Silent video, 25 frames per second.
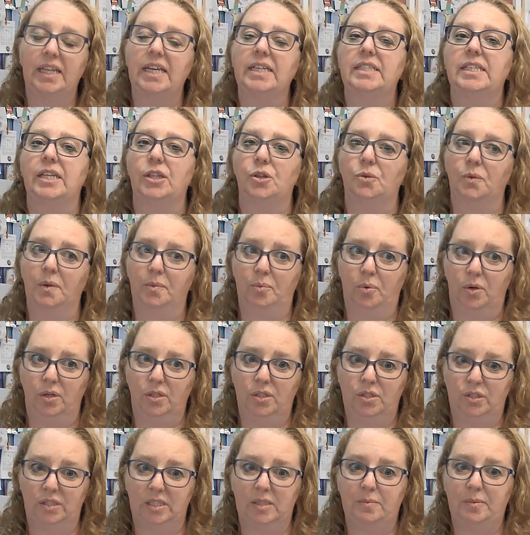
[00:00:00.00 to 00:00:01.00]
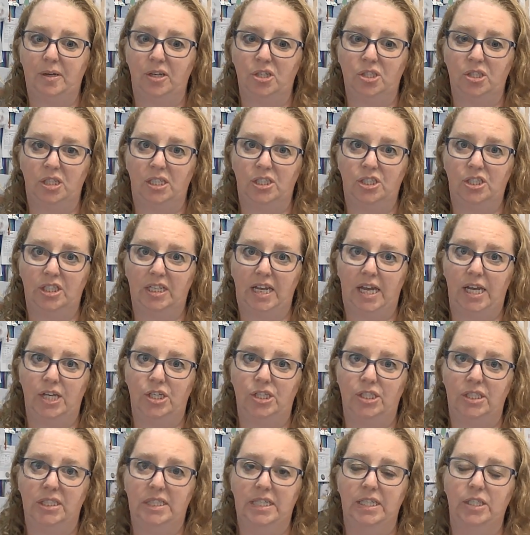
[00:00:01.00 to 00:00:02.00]
they send the report to the special
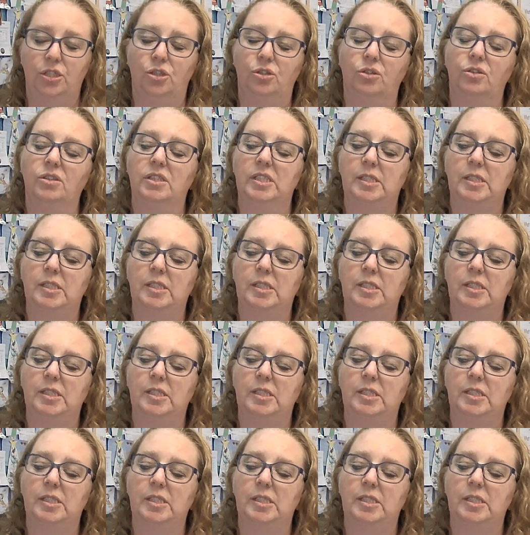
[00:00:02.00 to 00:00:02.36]
education teacher.